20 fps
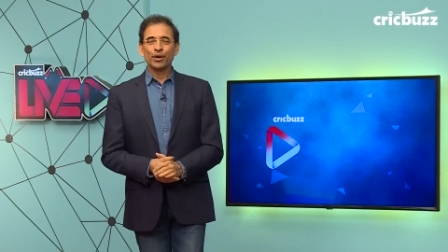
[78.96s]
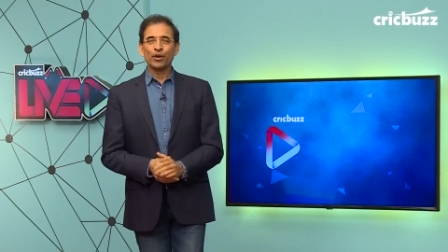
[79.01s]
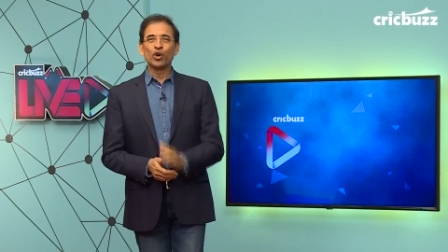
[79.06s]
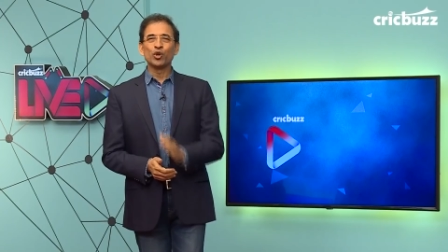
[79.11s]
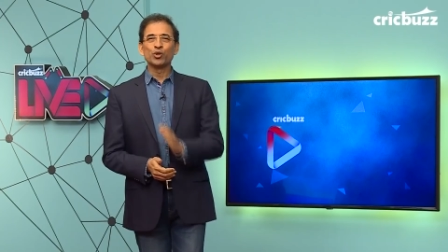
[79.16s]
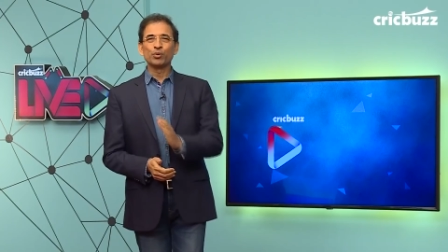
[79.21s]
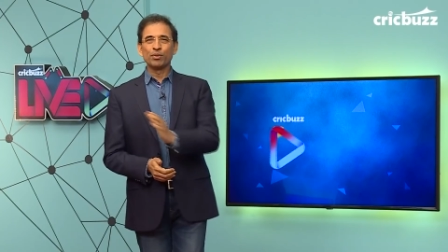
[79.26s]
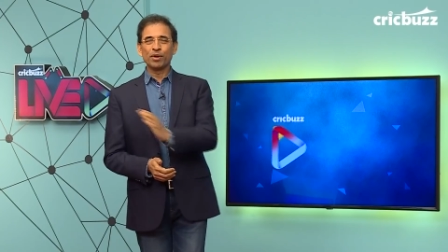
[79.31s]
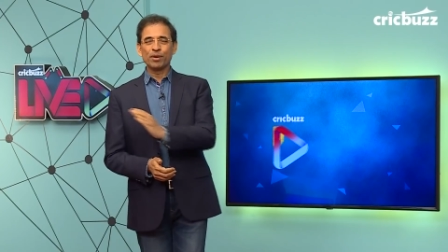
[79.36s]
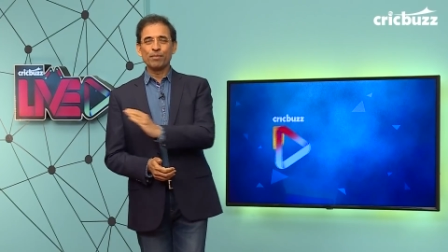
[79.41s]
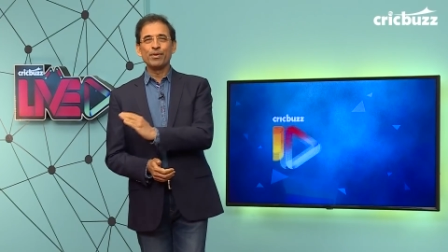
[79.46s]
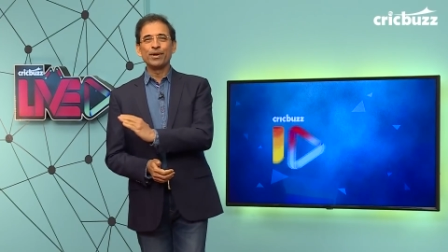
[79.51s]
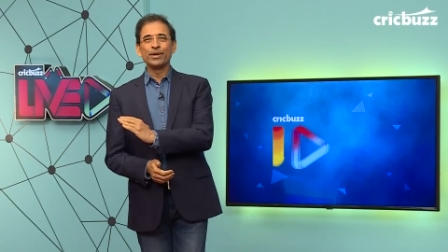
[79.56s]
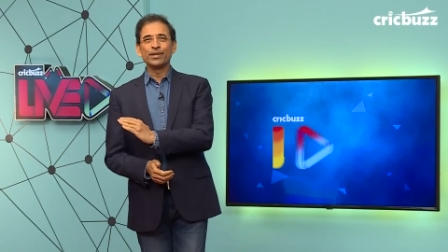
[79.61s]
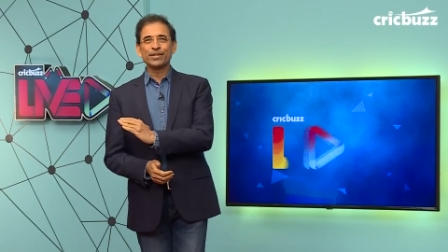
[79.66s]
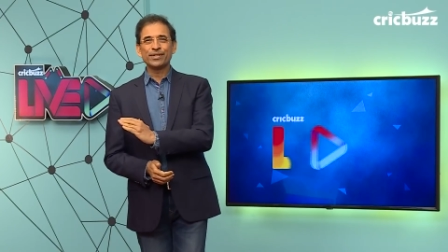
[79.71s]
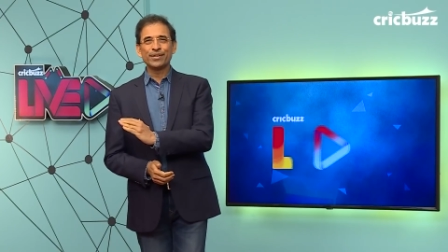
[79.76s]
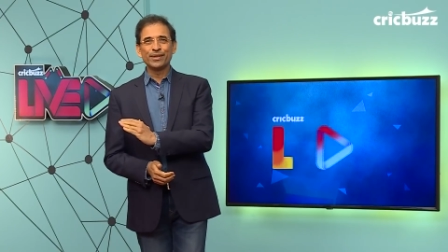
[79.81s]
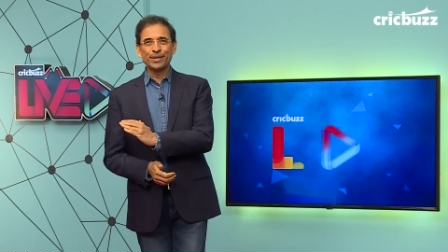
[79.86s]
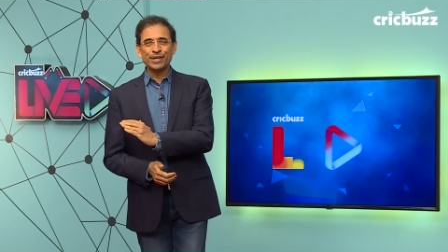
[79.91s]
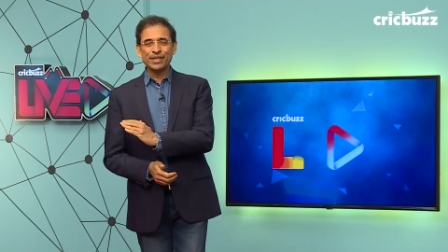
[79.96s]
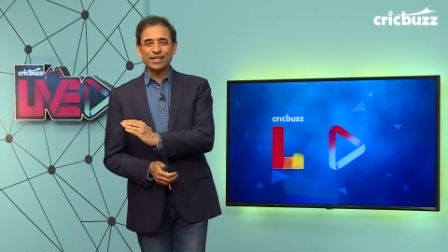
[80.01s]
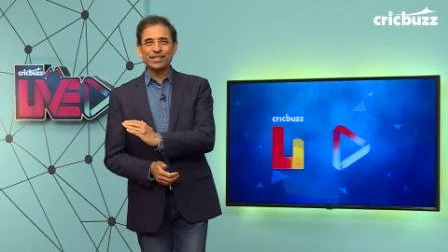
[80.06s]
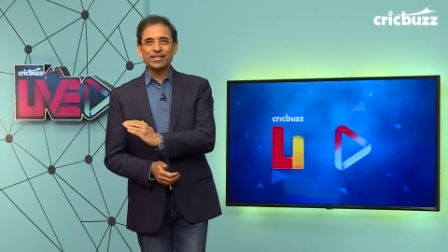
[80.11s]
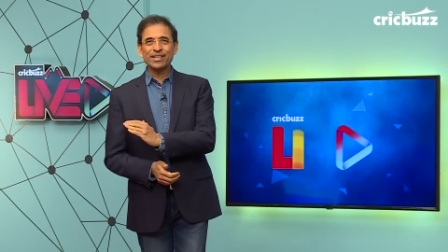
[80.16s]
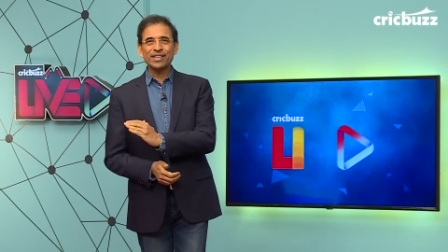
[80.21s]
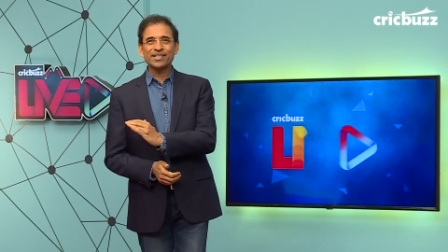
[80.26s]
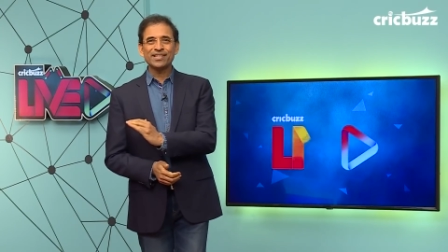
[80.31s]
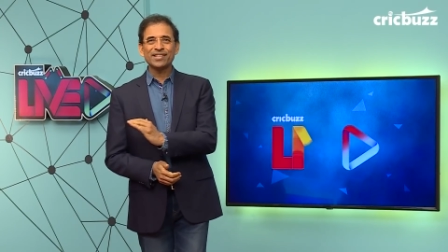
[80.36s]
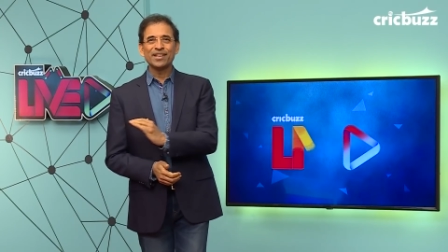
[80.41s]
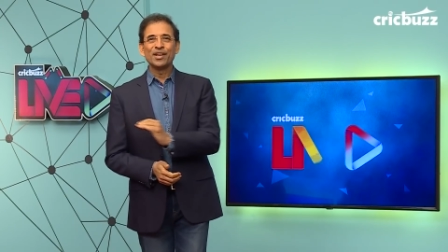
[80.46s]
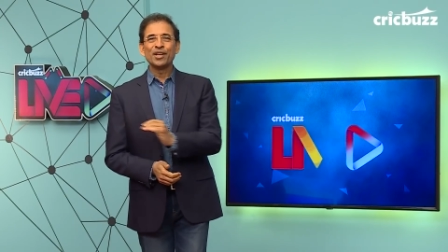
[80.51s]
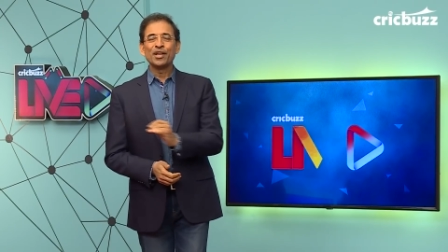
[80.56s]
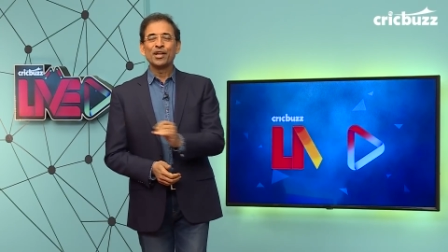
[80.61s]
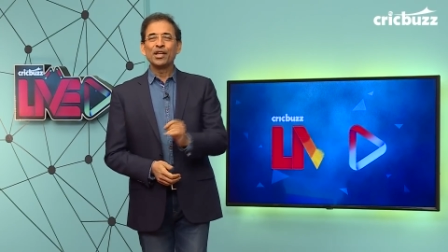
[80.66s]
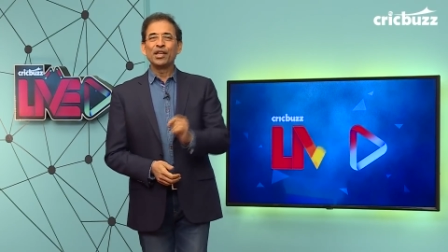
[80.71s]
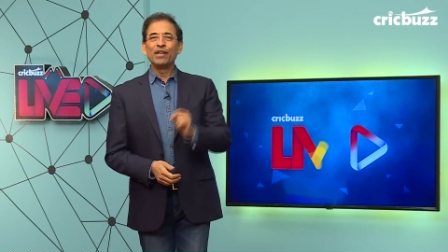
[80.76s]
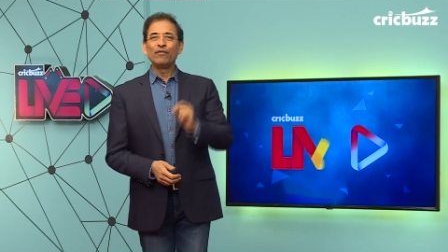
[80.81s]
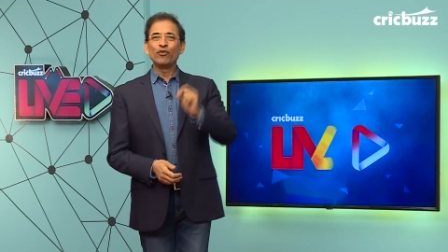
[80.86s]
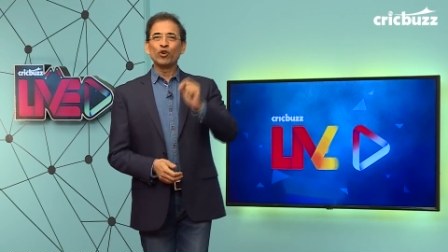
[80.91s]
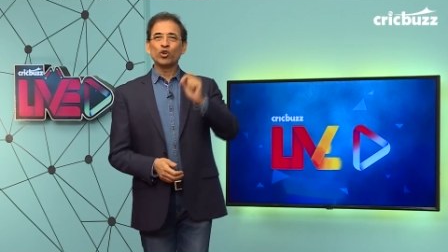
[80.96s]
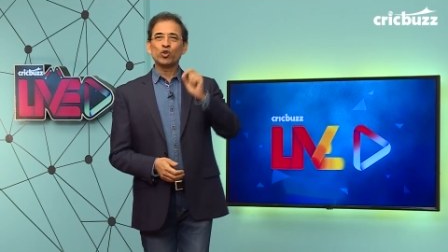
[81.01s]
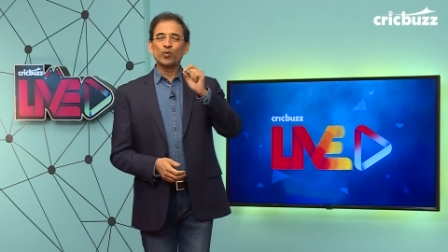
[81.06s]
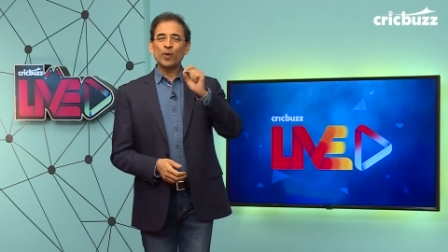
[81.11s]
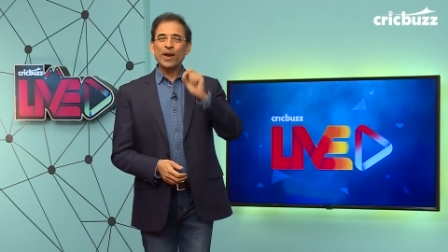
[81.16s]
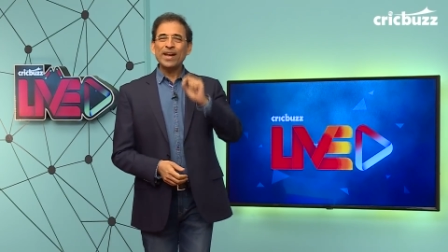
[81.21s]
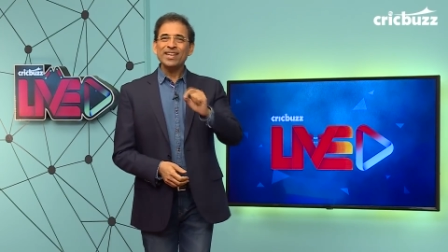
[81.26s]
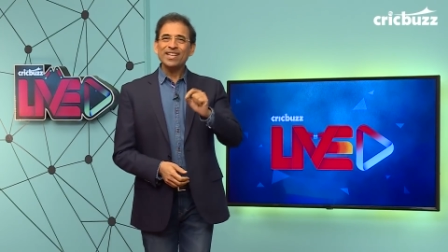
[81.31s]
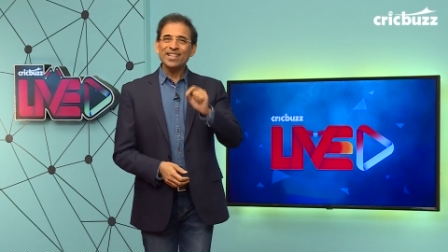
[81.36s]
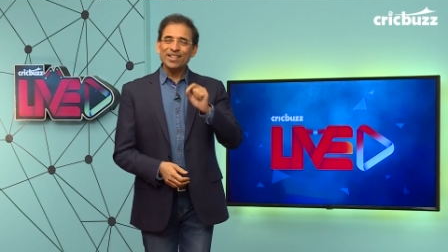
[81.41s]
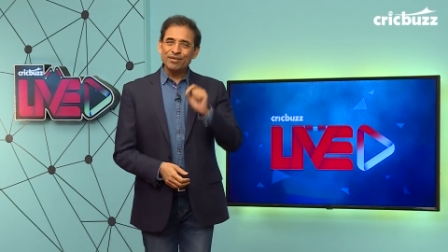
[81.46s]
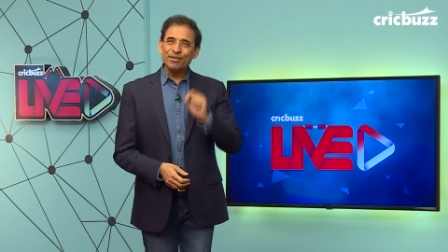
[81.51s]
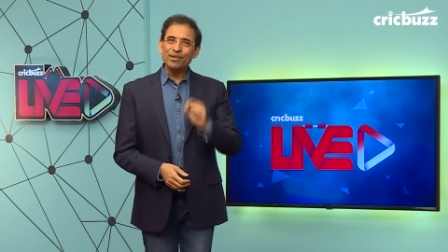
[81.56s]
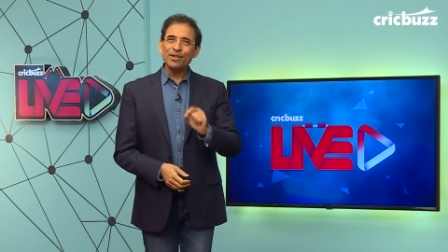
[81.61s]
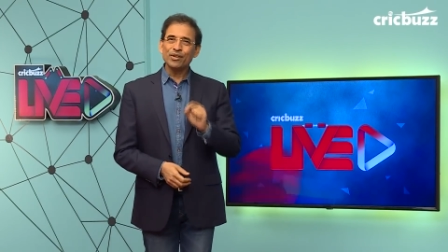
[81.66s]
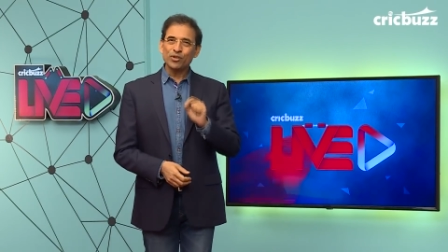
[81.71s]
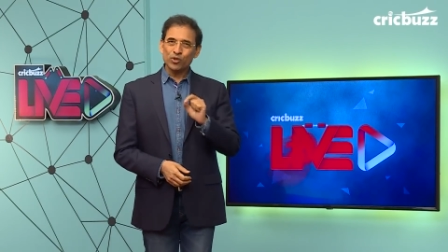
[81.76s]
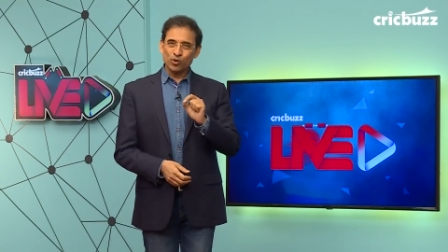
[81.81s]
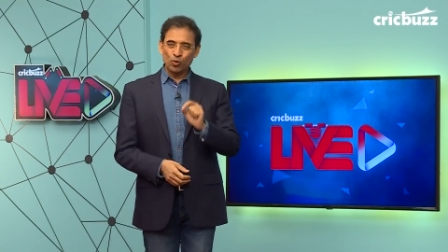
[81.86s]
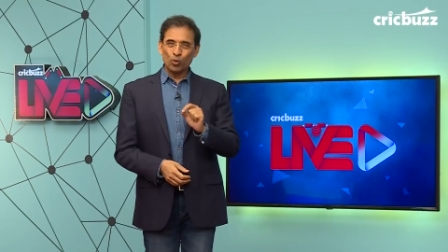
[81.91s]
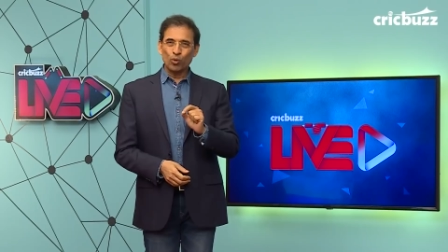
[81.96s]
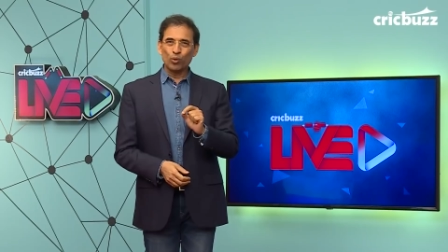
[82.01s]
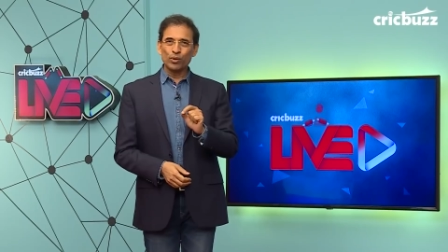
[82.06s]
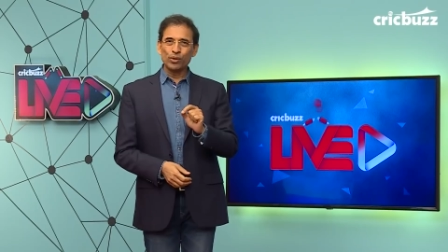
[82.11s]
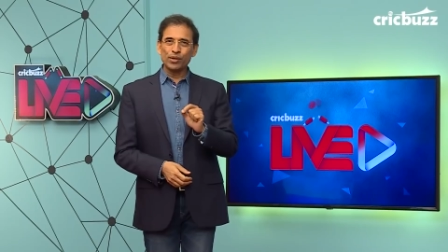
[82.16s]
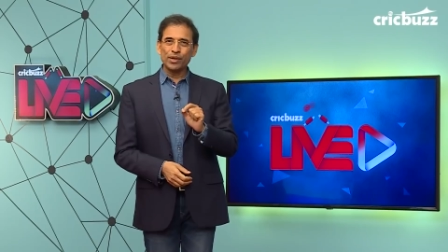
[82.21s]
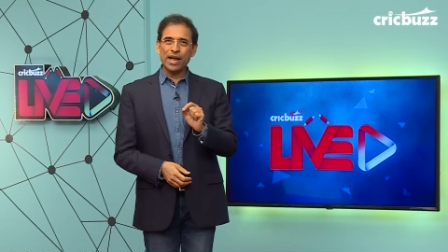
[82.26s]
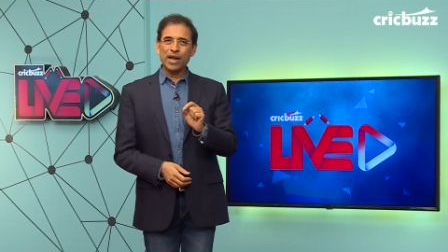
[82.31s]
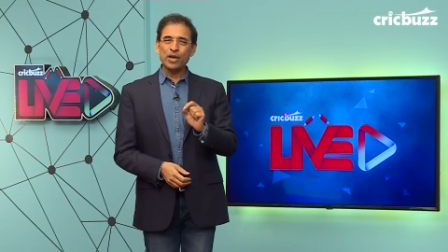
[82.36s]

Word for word: Gautam Gambhir is 36. If you're 23 years old